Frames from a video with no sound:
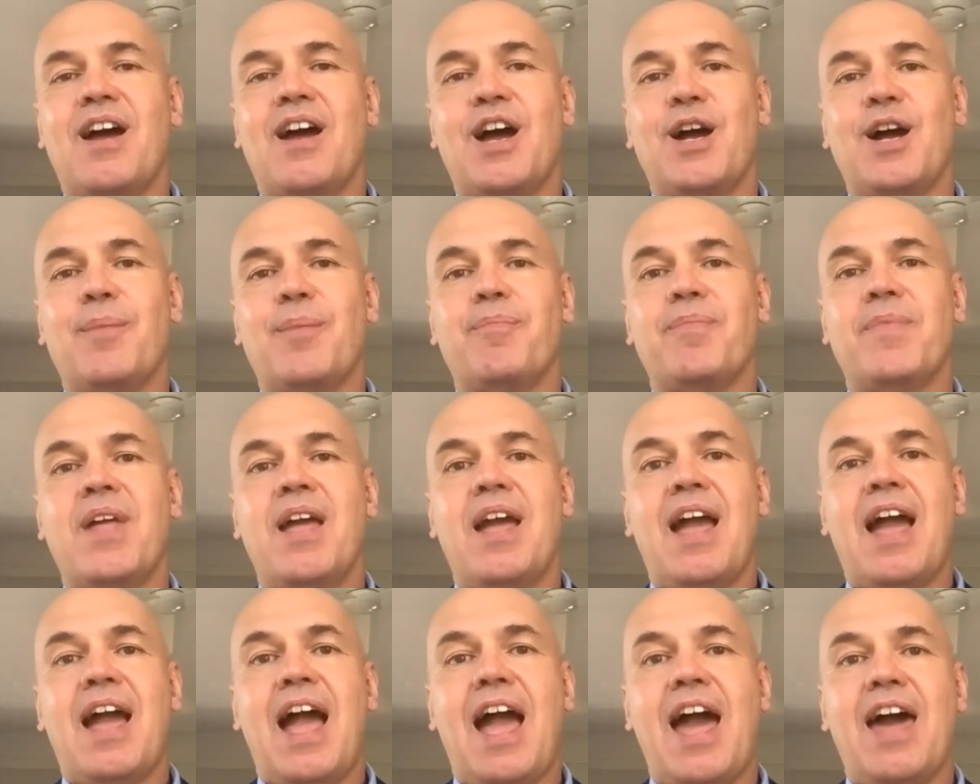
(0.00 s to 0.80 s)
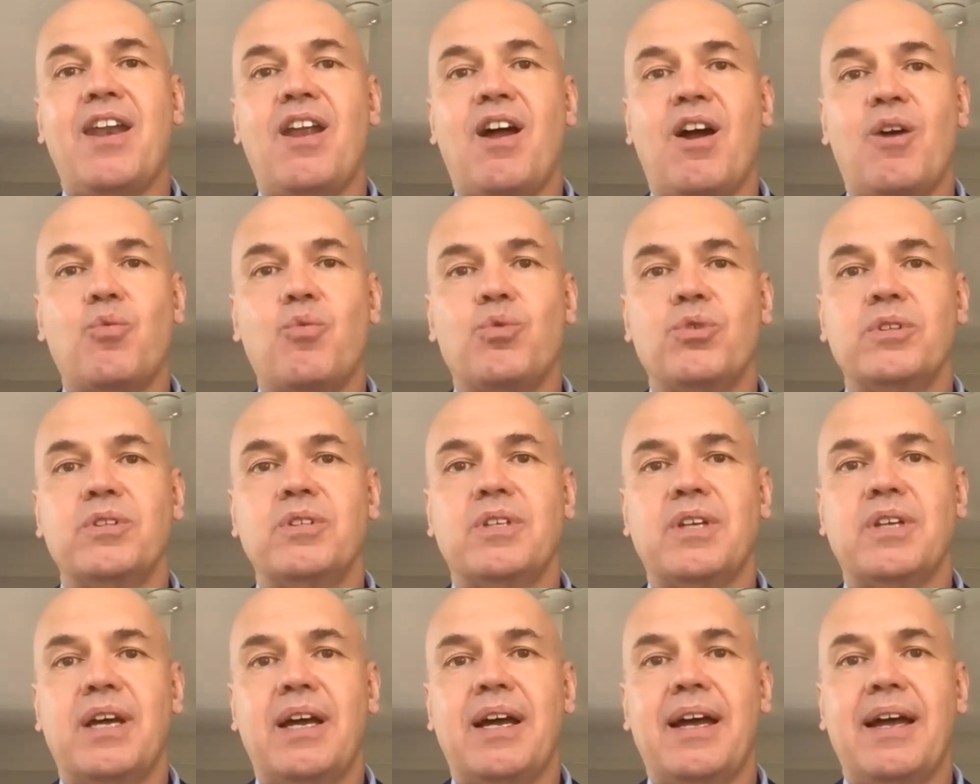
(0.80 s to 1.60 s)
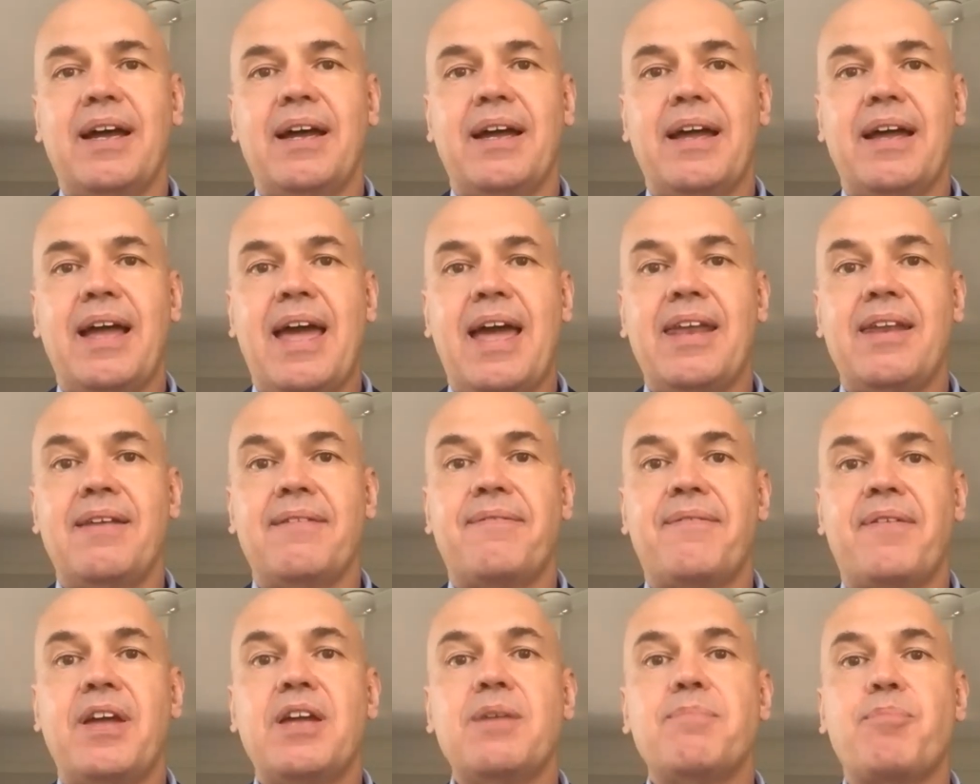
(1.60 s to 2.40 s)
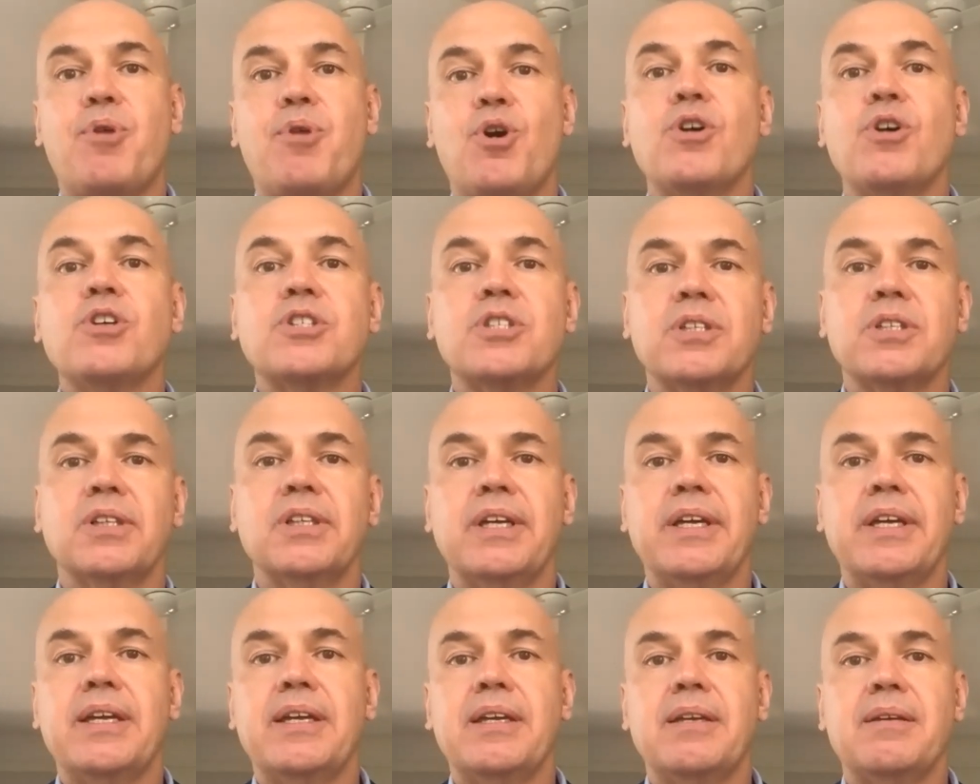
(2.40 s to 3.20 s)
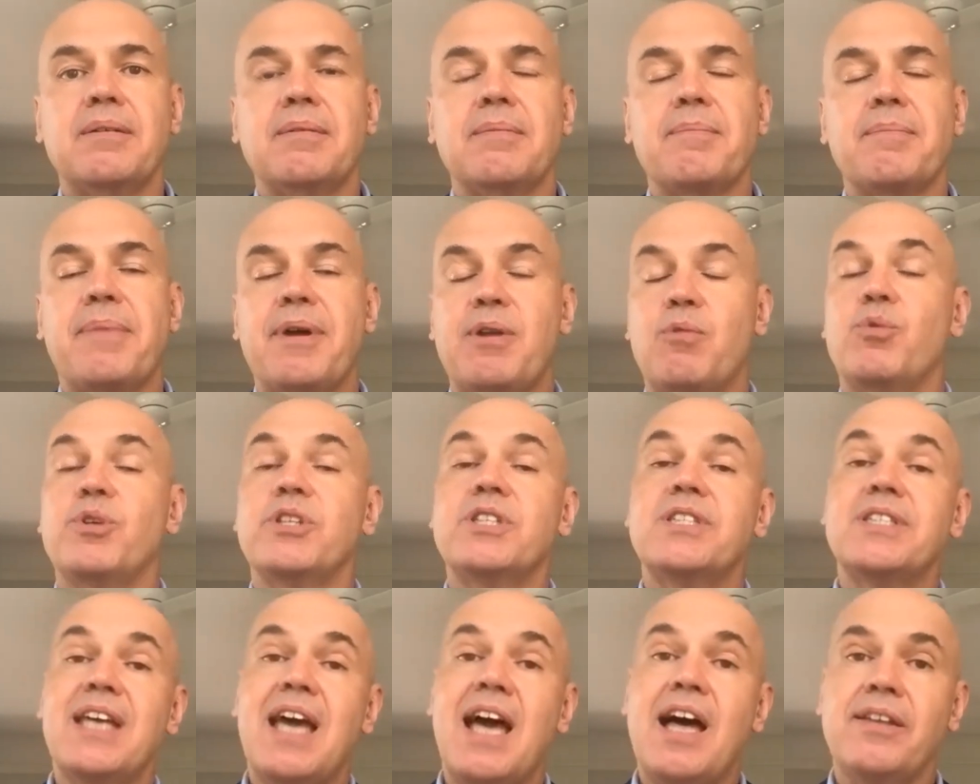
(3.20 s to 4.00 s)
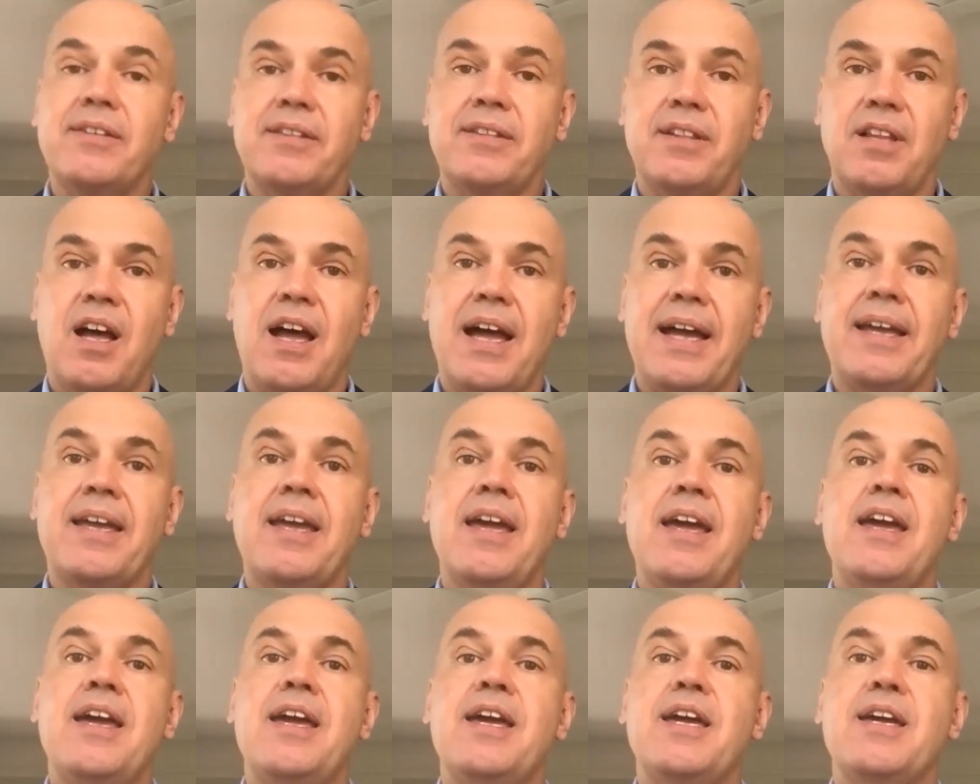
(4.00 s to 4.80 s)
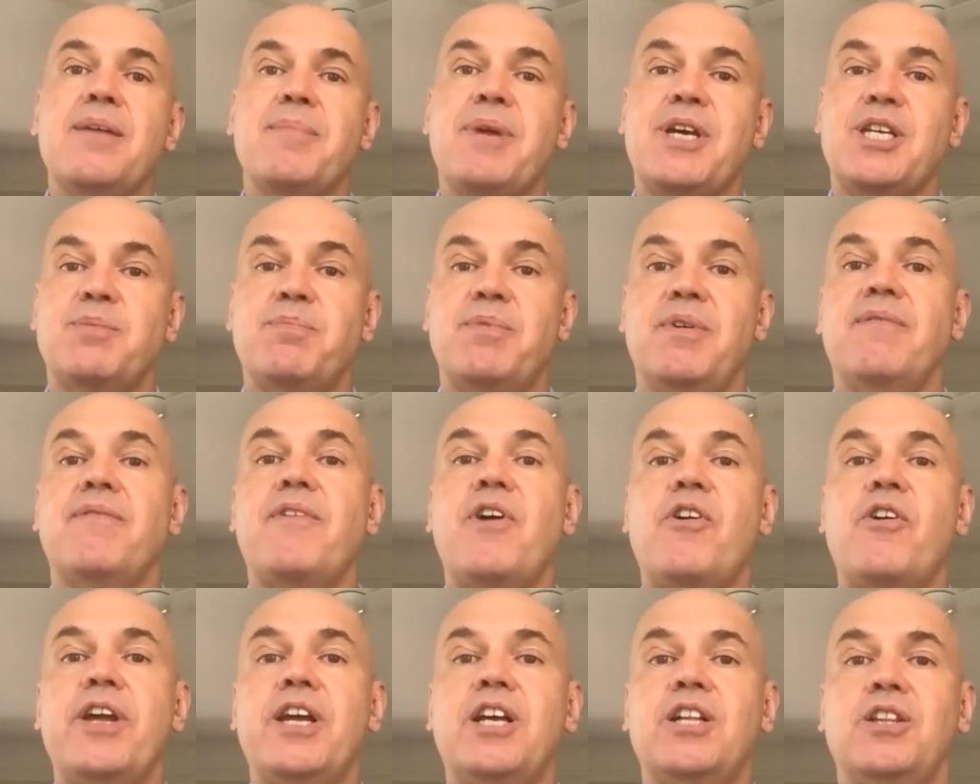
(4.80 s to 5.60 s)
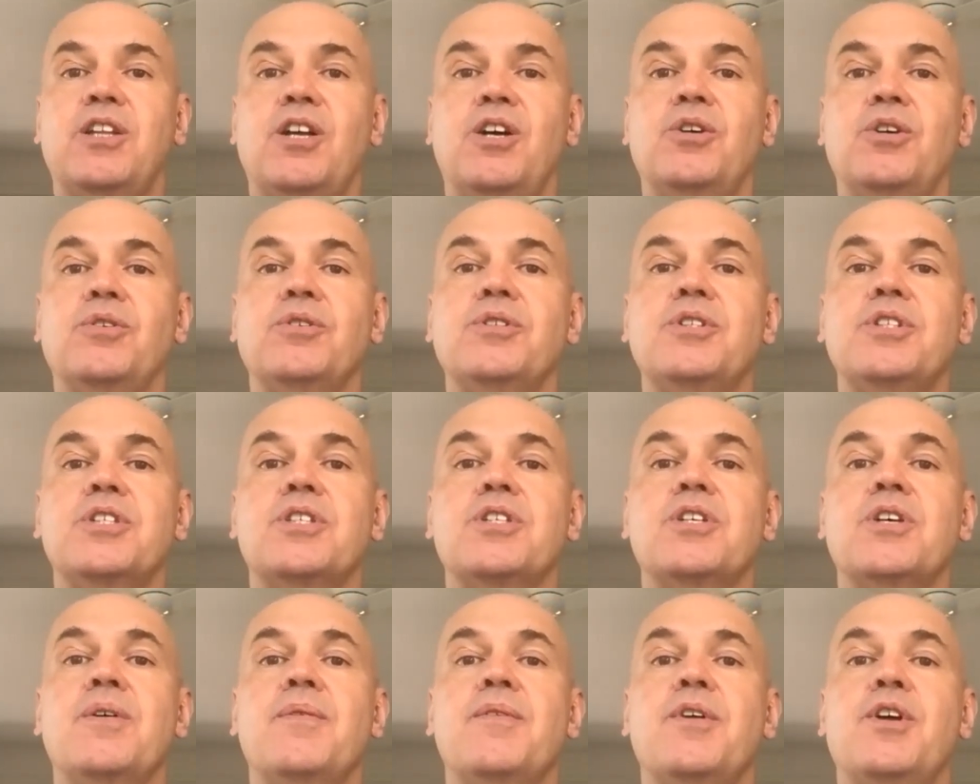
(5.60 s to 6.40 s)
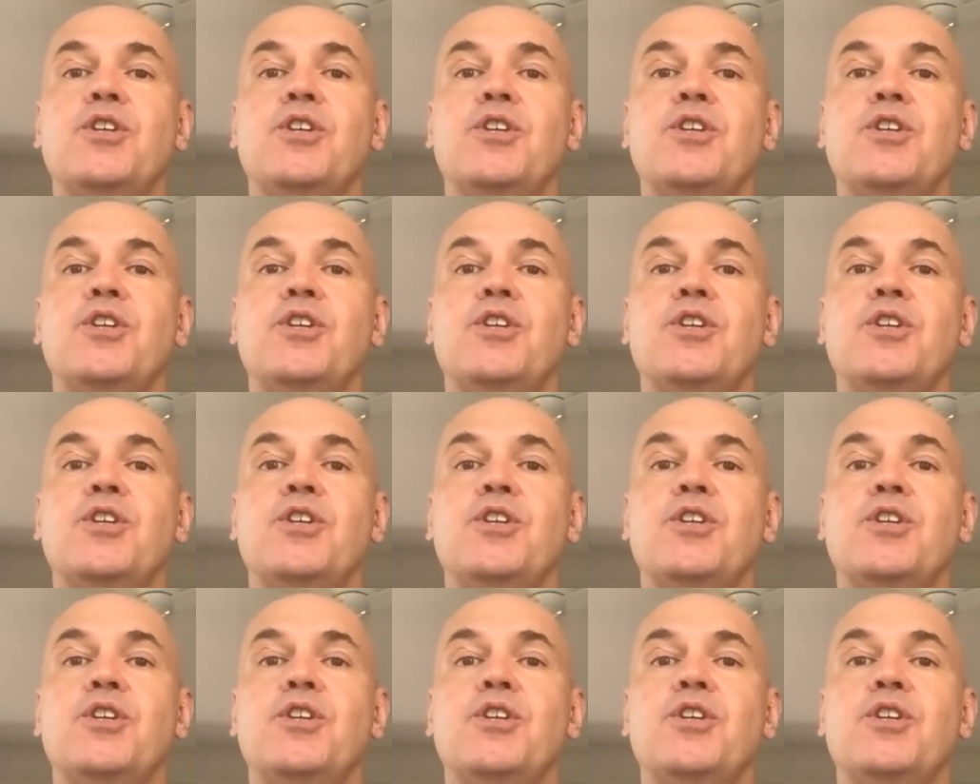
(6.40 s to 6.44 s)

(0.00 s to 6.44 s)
and I would, and if he personally, but it would sound like he must be very close